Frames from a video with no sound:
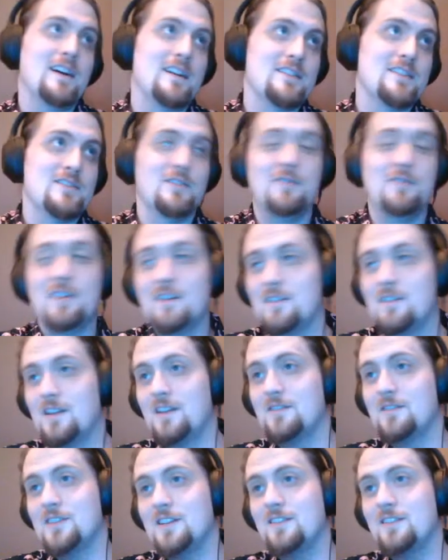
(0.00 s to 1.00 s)
So if you can
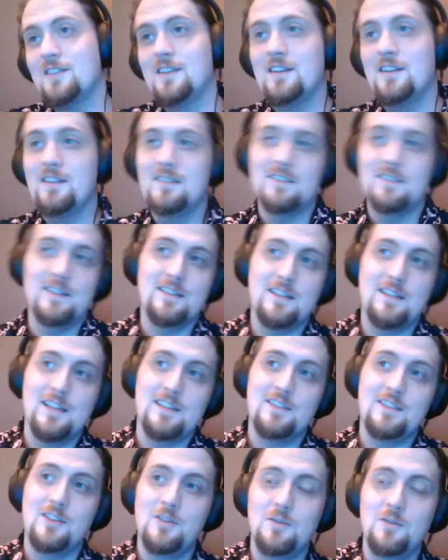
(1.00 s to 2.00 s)
think of anything
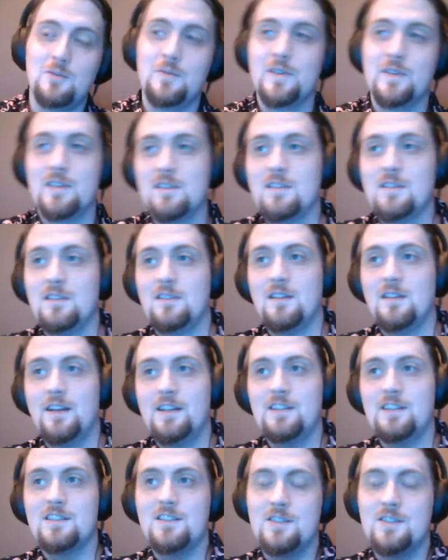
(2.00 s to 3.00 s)
that you would
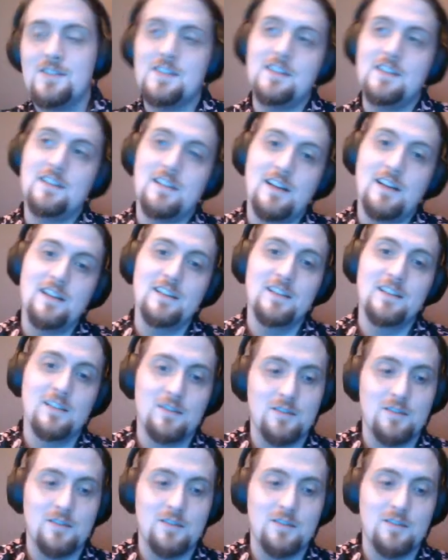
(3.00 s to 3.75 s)
like to see done,